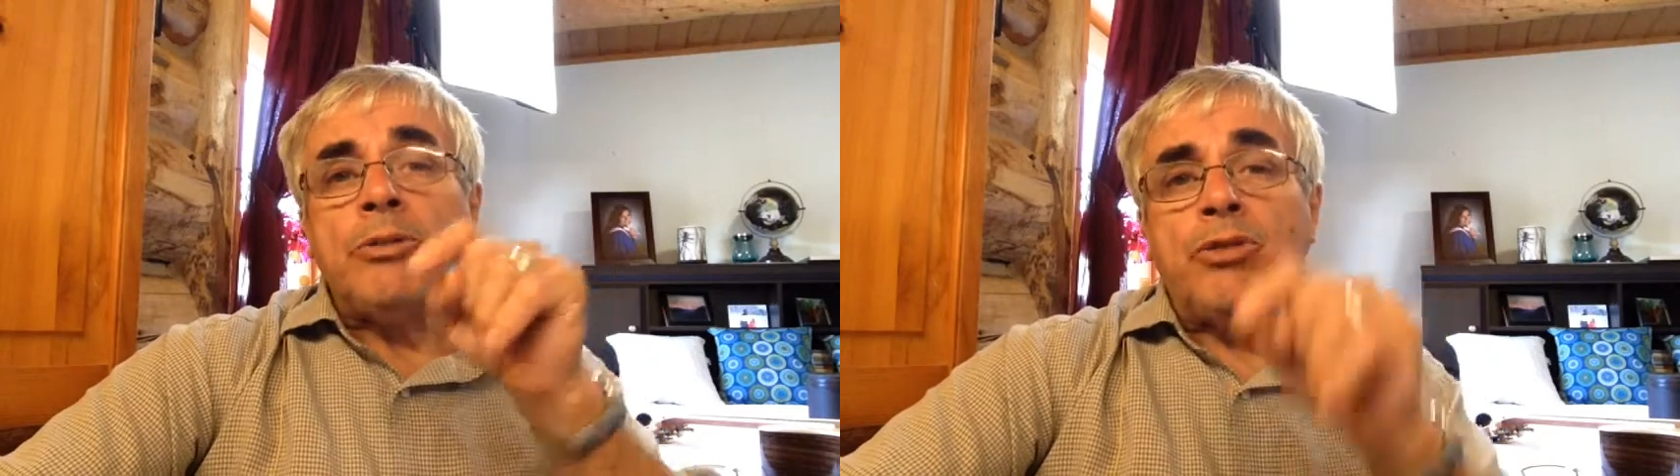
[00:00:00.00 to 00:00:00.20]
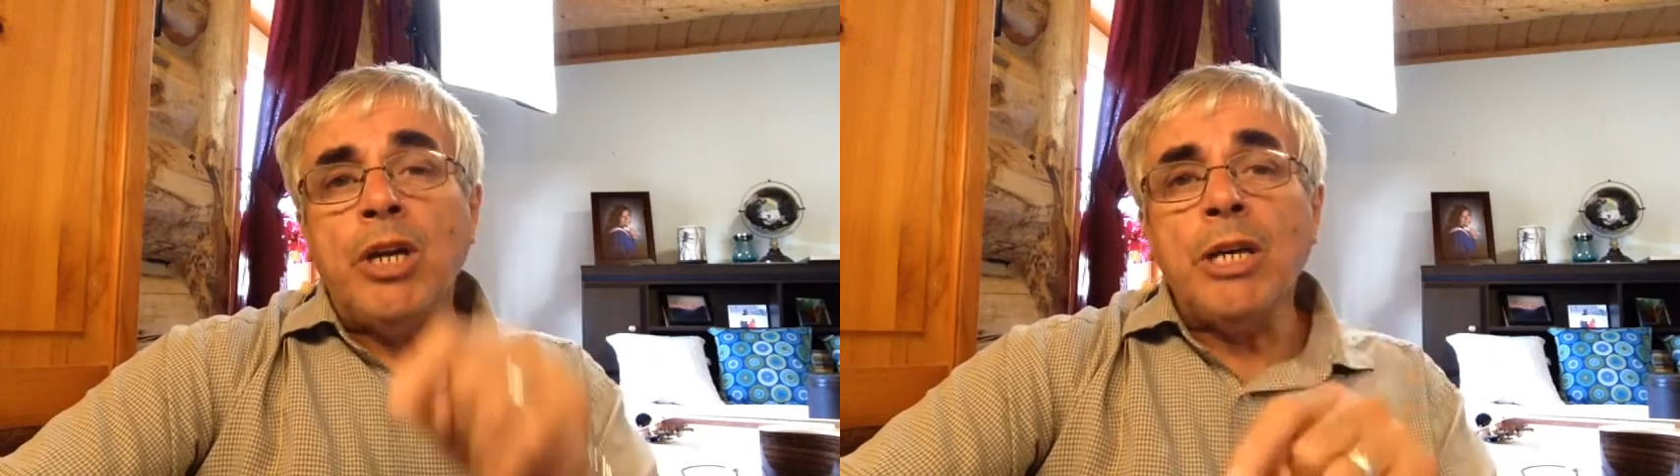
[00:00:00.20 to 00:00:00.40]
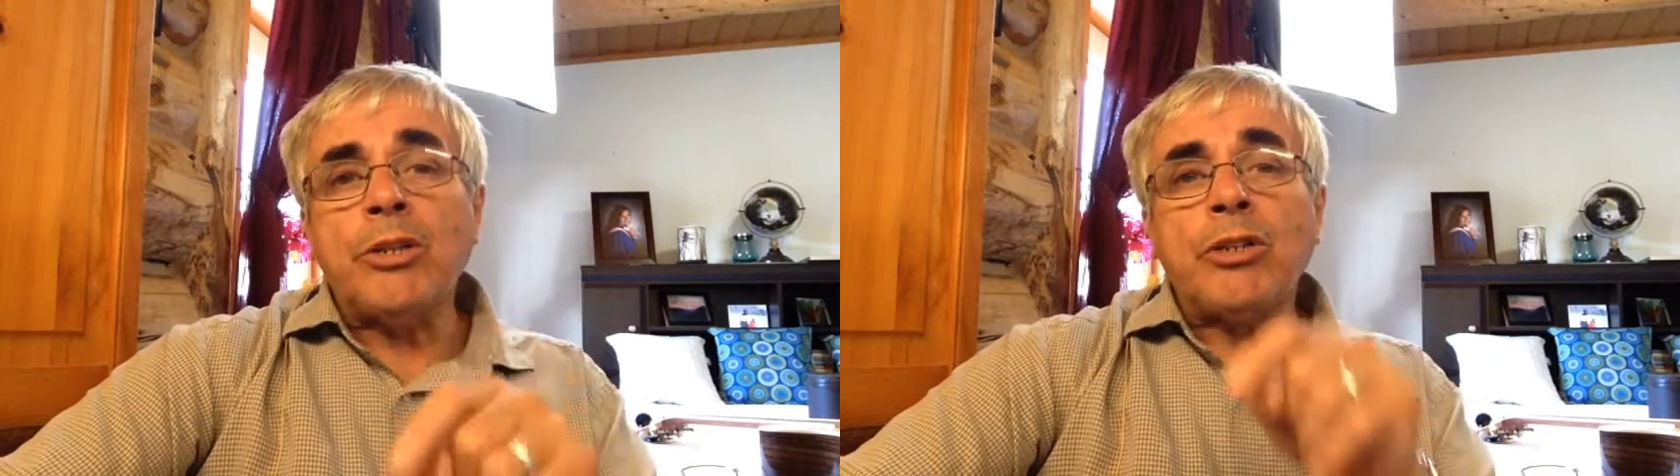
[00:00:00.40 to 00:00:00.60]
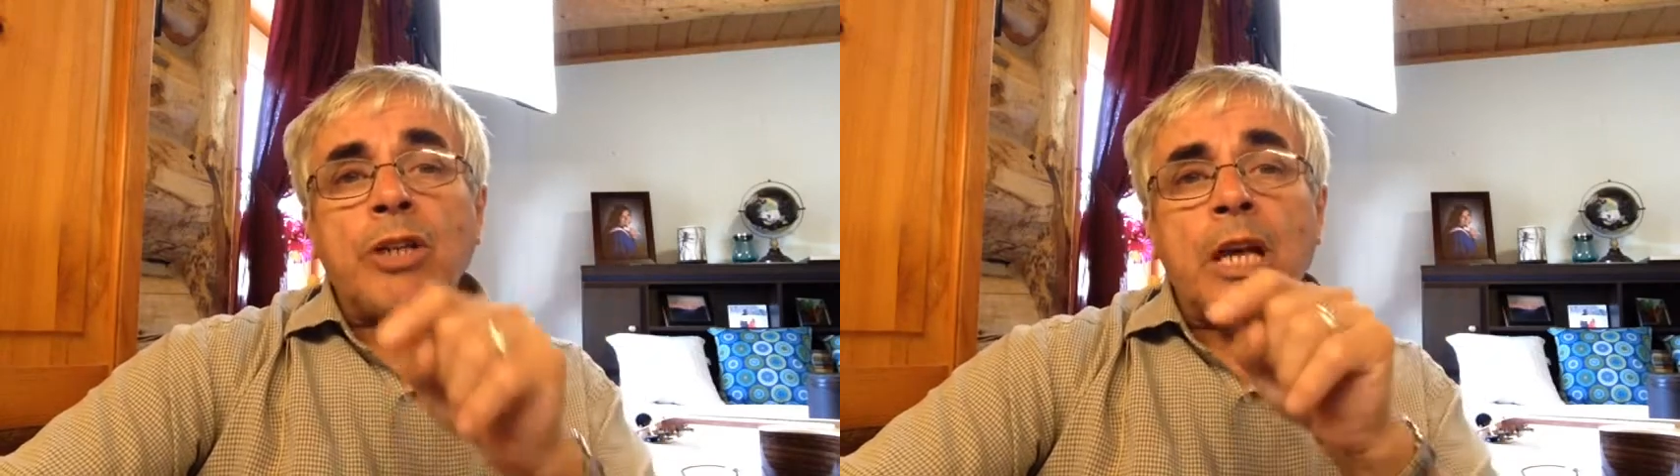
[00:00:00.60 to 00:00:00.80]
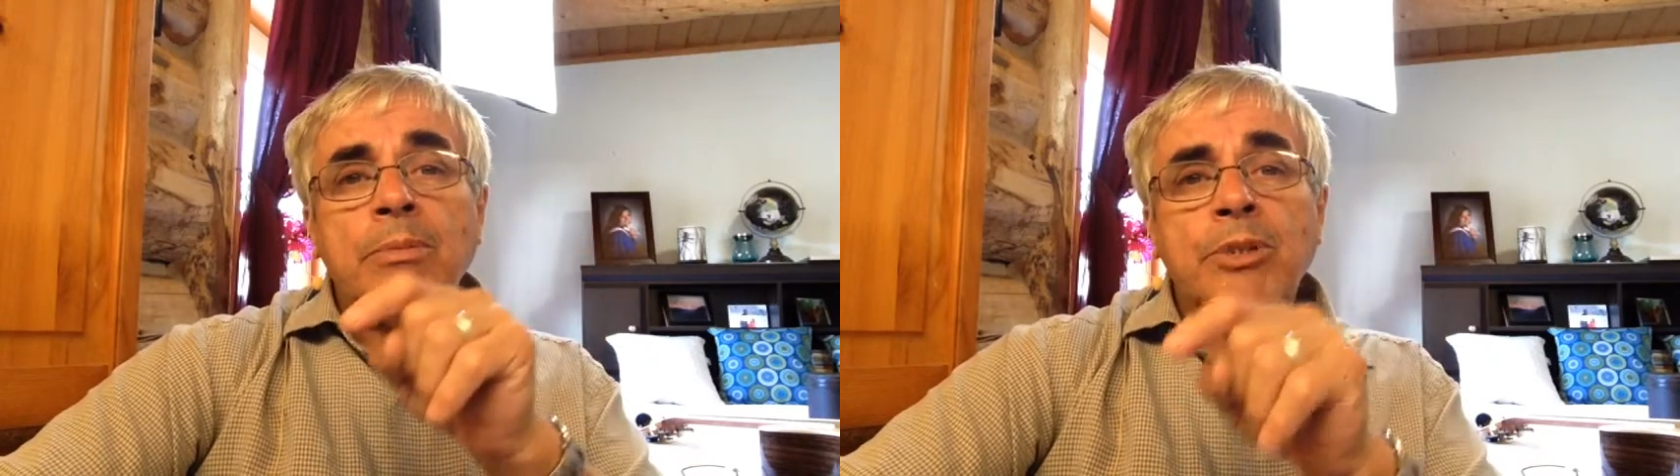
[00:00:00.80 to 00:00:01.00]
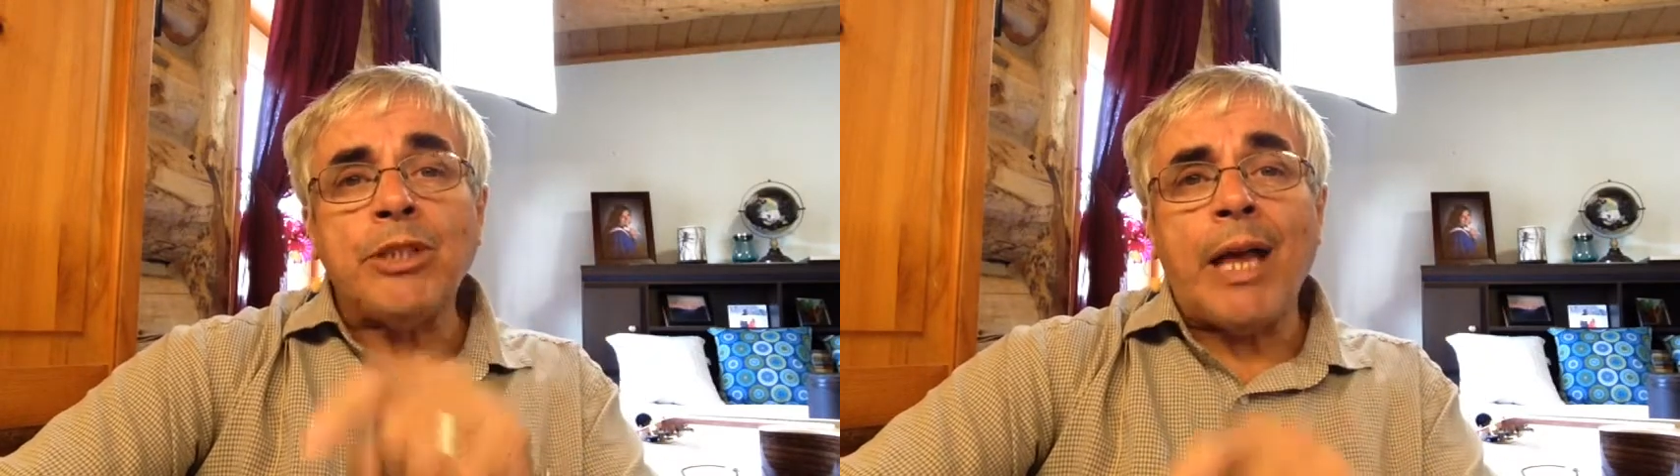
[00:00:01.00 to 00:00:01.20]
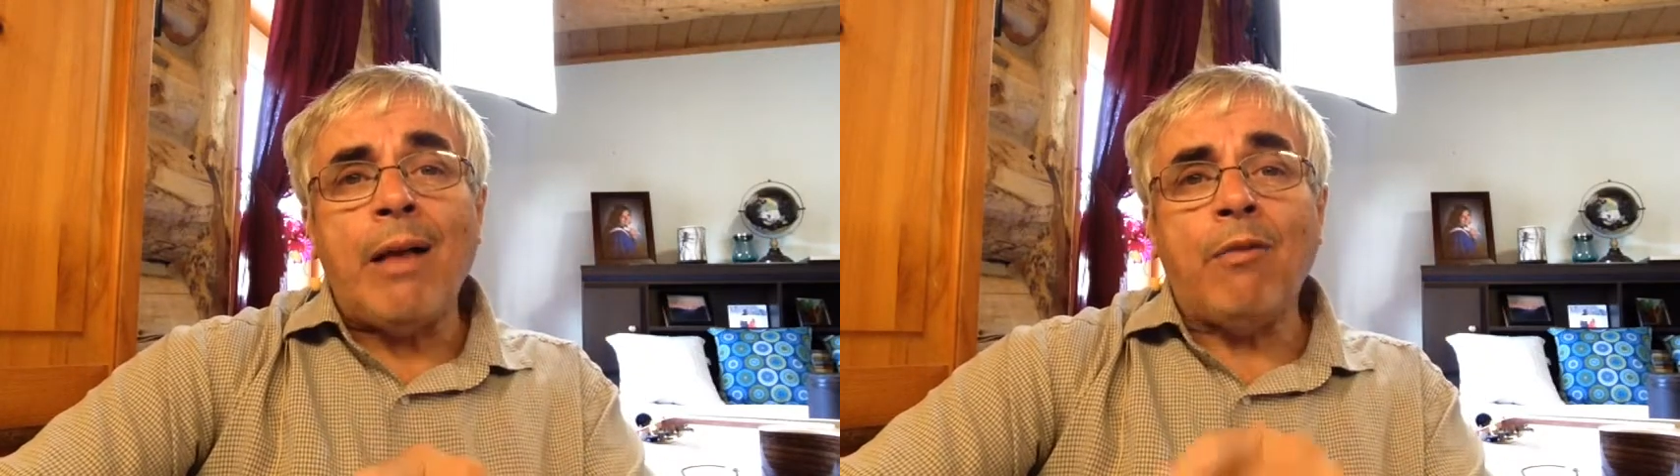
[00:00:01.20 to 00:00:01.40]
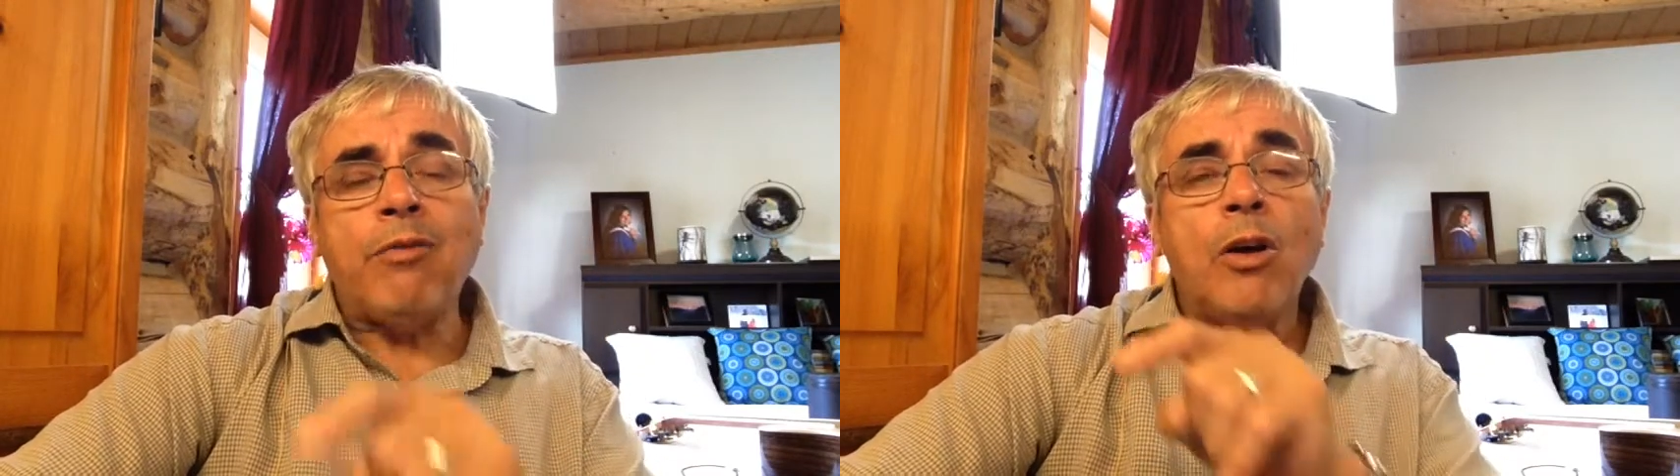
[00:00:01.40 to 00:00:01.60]
Jesus
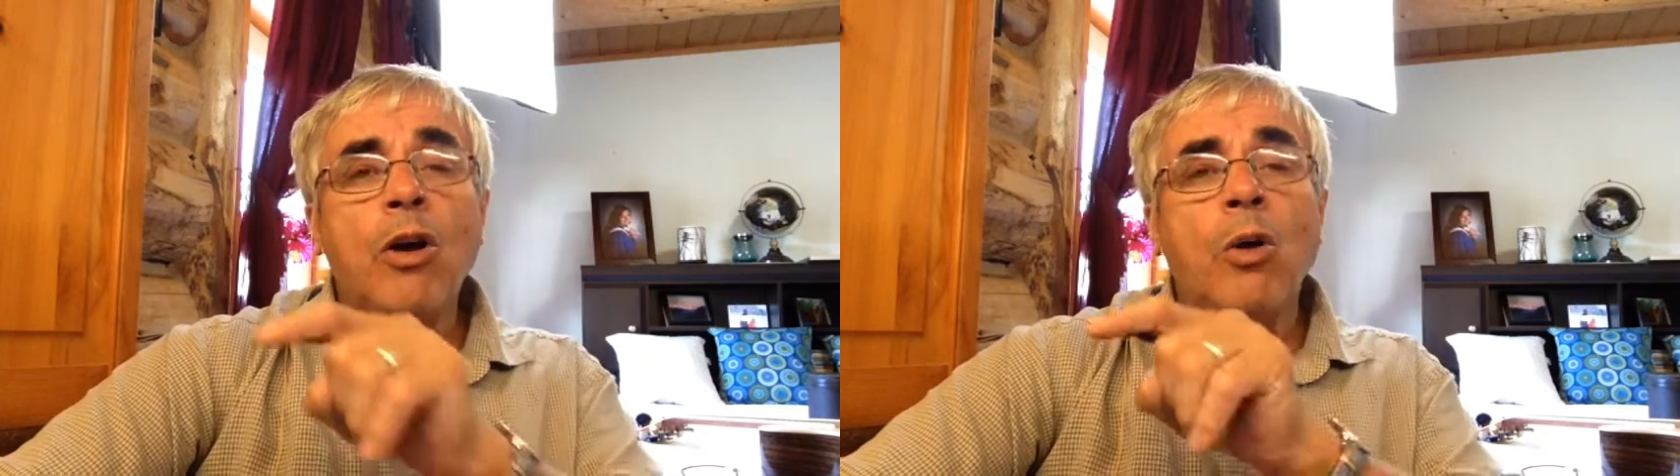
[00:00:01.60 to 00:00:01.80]
Himself